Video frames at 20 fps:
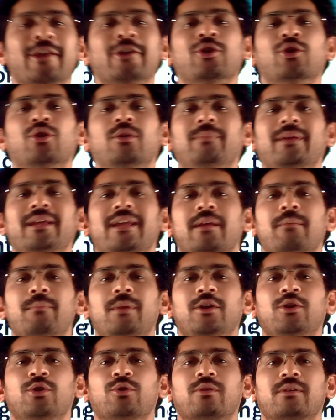you will be
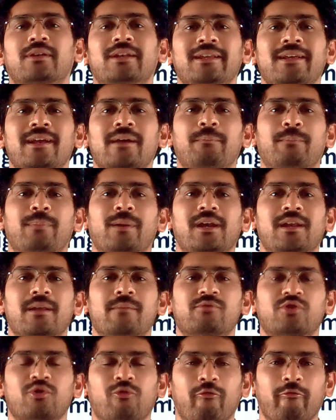able to clear
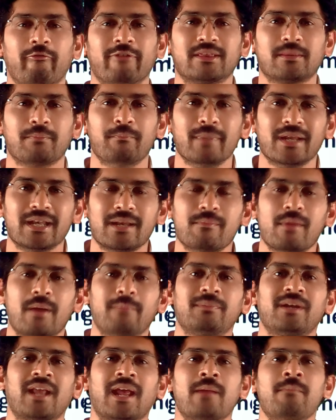prelims with
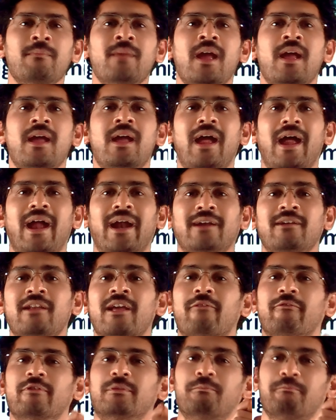minimum time
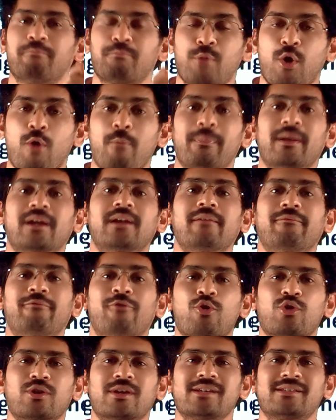and with properly
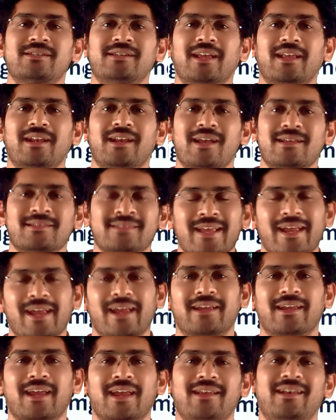focused areas
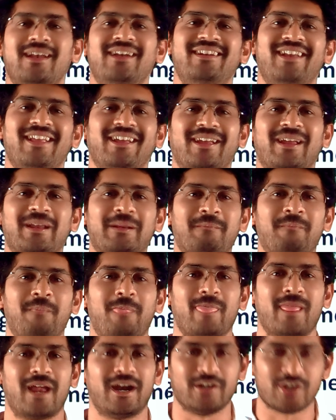again and again.
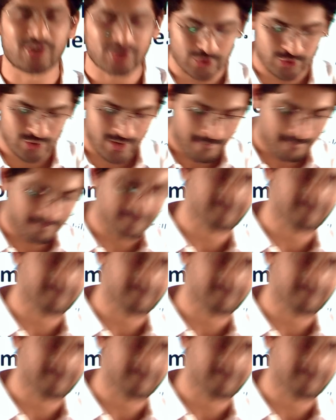Understood?